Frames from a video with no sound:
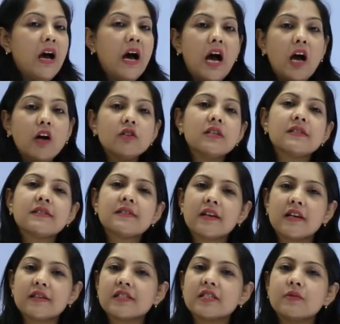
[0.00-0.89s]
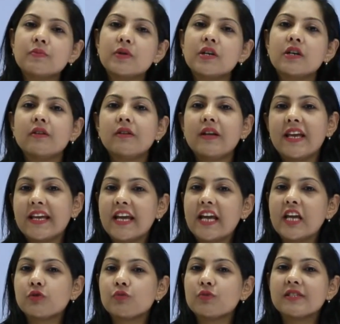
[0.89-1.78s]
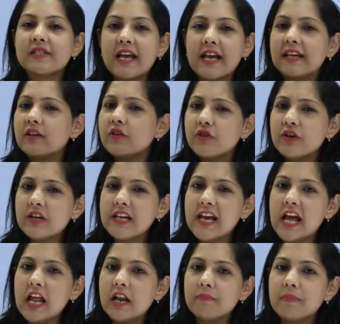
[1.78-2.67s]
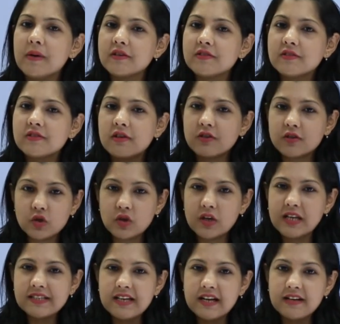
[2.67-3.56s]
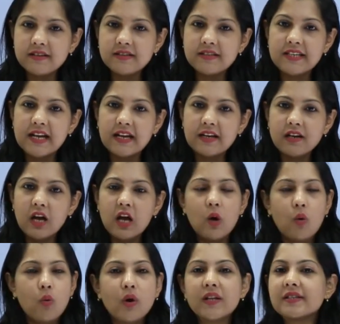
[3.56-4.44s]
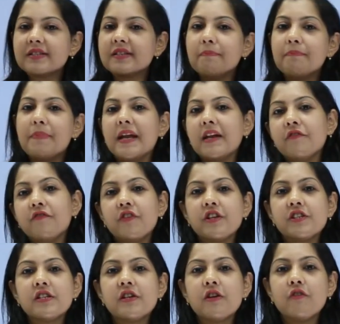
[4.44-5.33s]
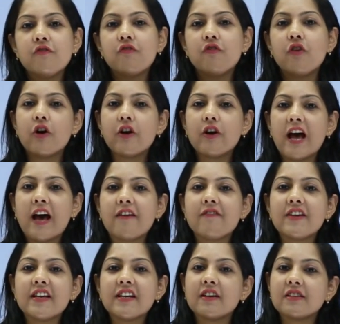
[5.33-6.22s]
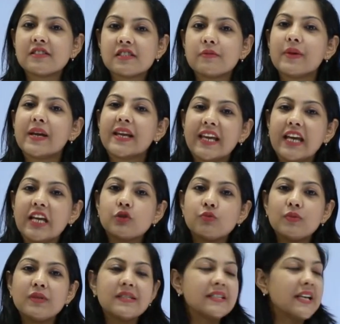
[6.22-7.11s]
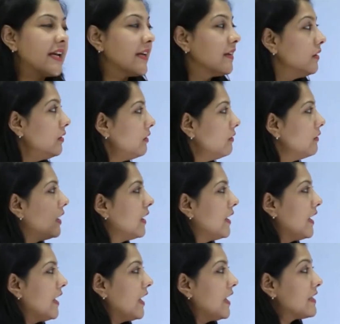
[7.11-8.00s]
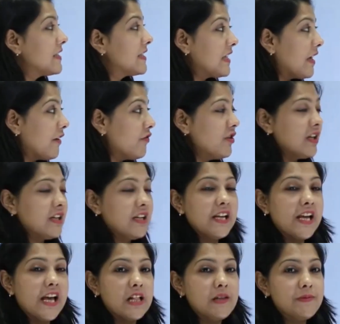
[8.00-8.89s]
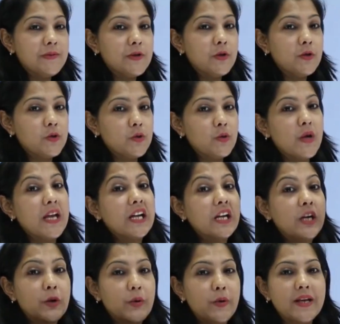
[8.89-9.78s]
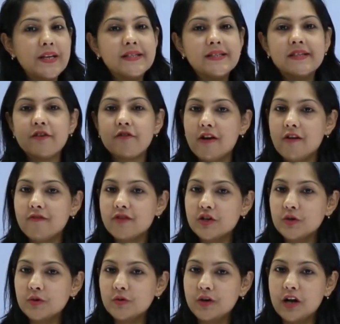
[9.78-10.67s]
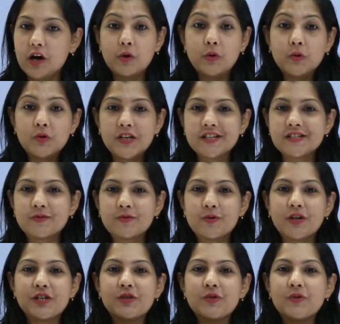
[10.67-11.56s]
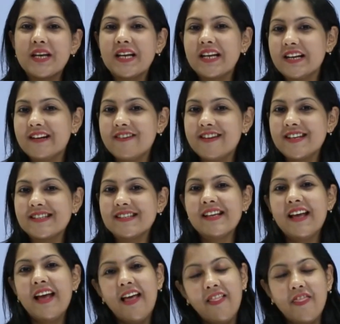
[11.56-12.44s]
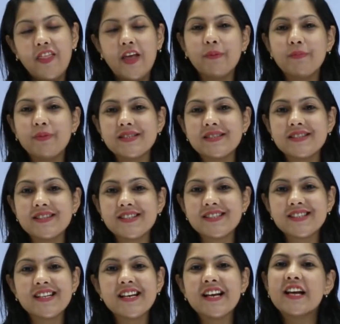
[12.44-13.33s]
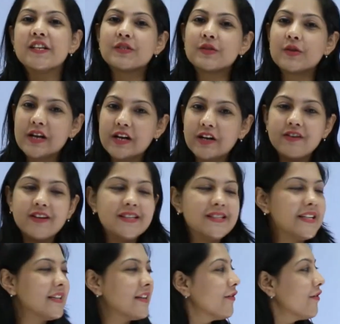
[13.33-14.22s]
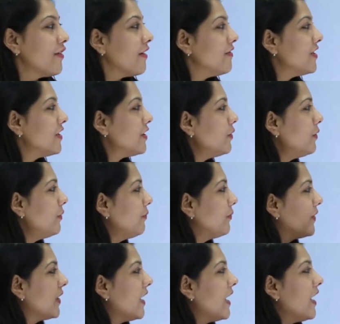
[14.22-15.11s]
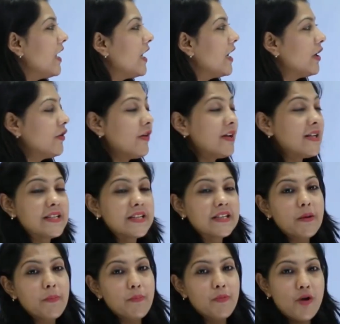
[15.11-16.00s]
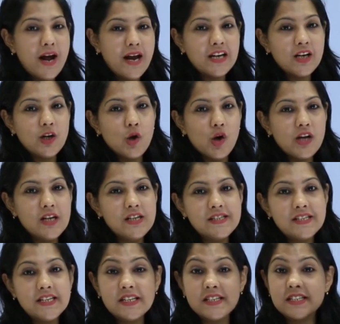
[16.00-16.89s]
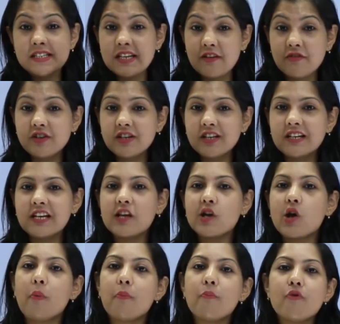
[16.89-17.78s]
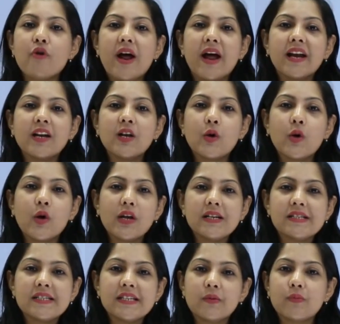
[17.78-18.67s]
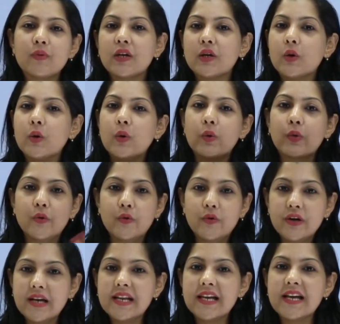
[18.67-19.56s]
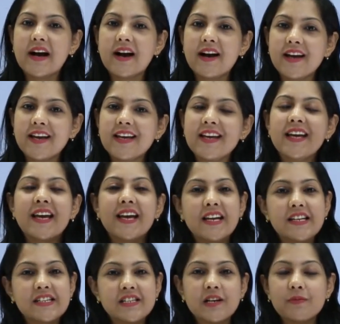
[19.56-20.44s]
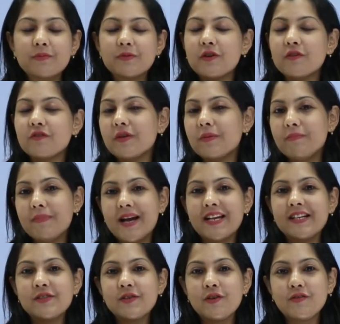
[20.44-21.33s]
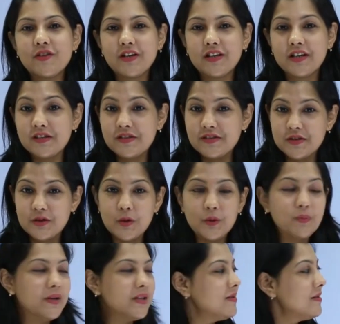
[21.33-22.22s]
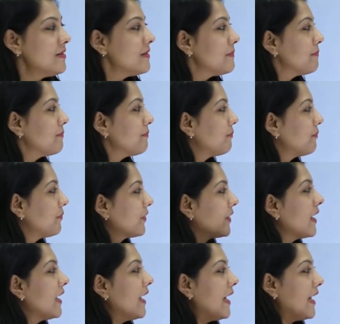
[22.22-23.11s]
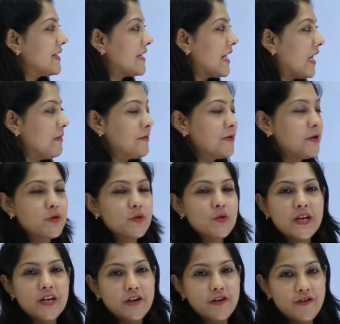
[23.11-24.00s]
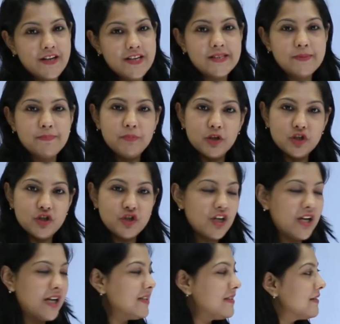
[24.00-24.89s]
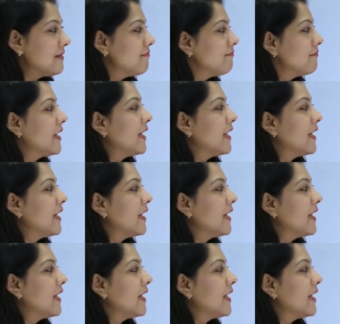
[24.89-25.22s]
How does customer engagement cycle really help us? So let's understand what is the benefit for having customer engagement cycle. It definitely helps you to increase the revenue. Now, who doesn't want to increase their business? So increasing the revenue, increasing the brand loyalty. Definitely your brand loyalty will go really high in terms of the minds of the consumers. It helps you to increase purchase,